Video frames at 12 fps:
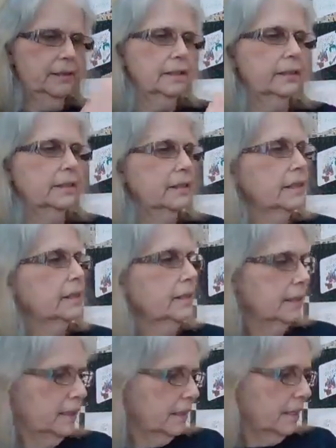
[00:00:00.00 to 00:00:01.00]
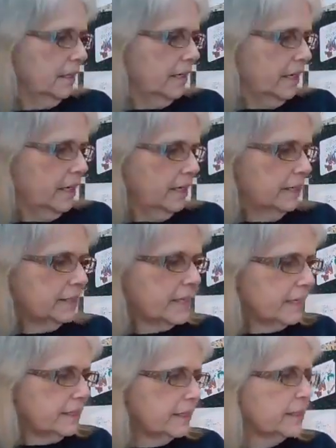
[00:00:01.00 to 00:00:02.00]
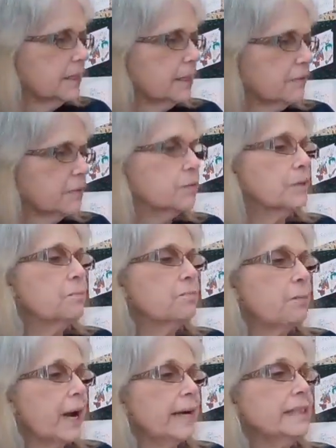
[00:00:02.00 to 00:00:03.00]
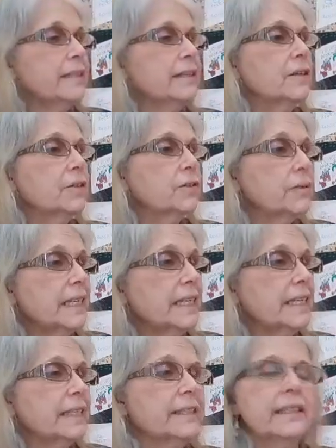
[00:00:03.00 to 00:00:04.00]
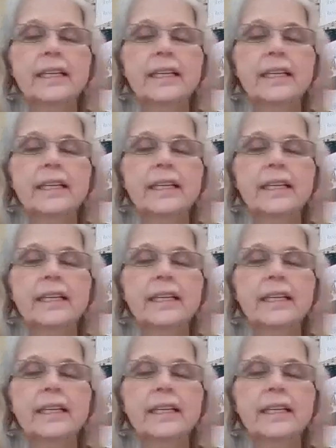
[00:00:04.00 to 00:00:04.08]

Clifford? Suddenly, Clifford was bright green.